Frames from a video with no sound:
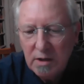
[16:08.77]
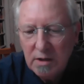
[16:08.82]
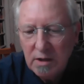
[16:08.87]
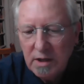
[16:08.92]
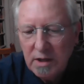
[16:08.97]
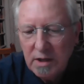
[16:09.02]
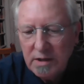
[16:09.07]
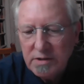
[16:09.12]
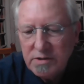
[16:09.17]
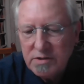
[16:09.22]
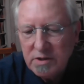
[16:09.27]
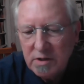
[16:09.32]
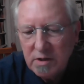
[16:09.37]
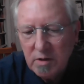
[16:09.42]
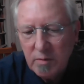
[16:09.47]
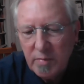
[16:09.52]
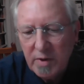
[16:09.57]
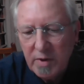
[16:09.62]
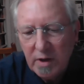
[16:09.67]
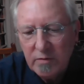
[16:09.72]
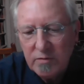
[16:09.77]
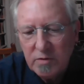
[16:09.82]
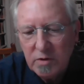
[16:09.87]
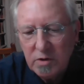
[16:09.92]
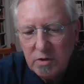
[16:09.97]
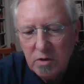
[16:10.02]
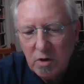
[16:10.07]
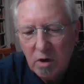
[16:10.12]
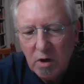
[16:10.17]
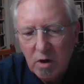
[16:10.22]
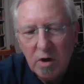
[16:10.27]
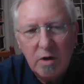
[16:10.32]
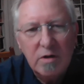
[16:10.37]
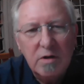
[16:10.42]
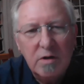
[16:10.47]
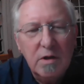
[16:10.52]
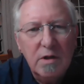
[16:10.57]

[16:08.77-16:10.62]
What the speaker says: lazing about the yard,